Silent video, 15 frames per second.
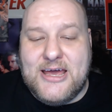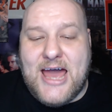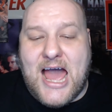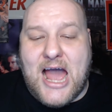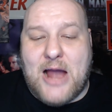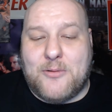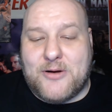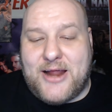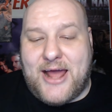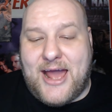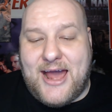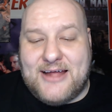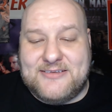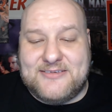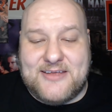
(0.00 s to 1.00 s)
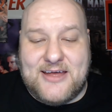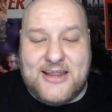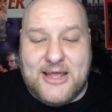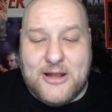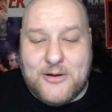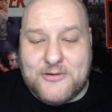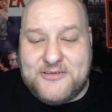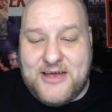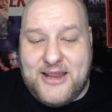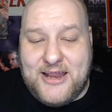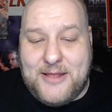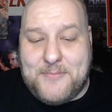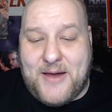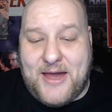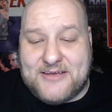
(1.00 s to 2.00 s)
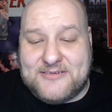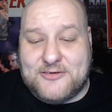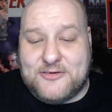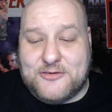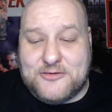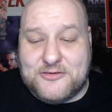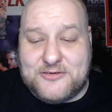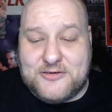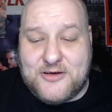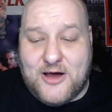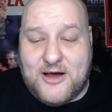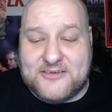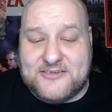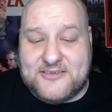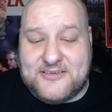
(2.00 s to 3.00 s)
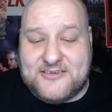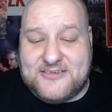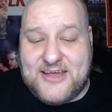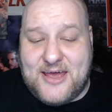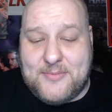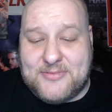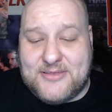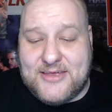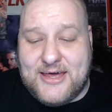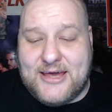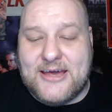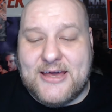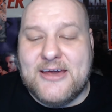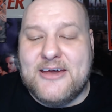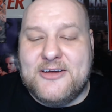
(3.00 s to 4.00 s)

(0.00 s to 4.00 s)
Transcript: Howard adds that irritating passengers causes the same thing.